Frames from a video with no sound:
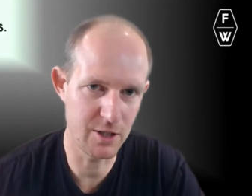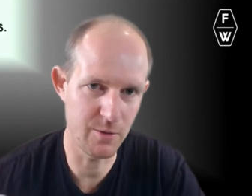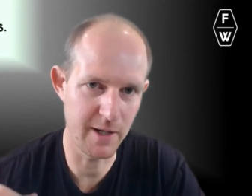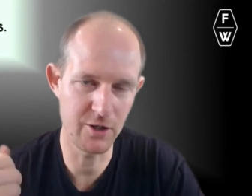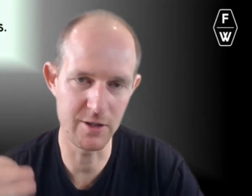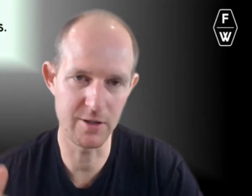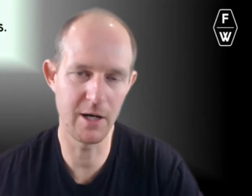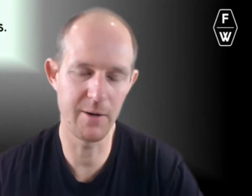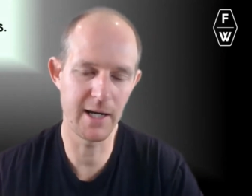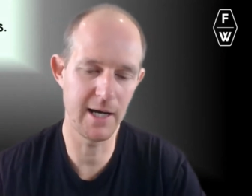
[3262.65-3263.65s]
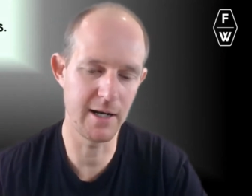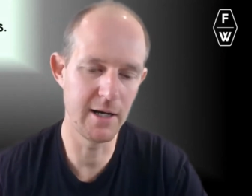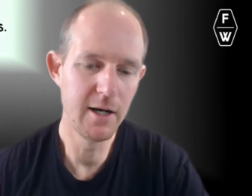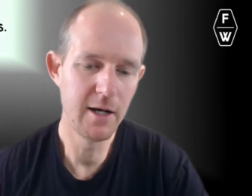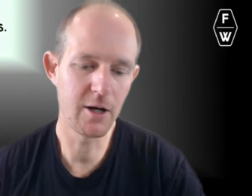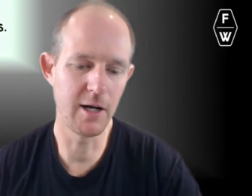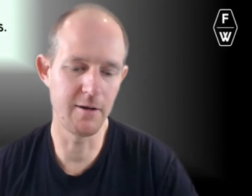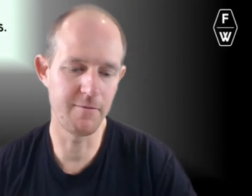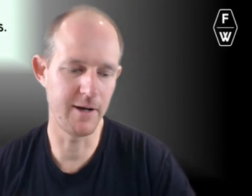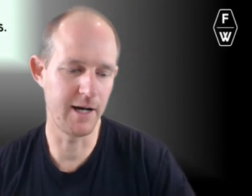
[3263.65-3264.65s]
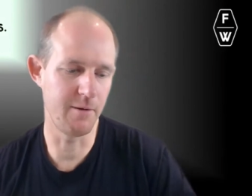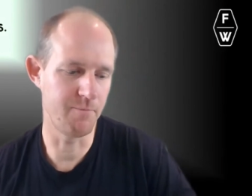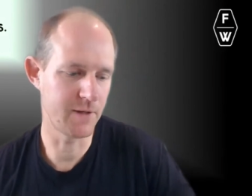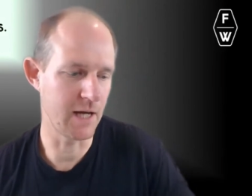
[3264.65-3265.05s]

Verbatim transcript: situations, knowing how to kind of um,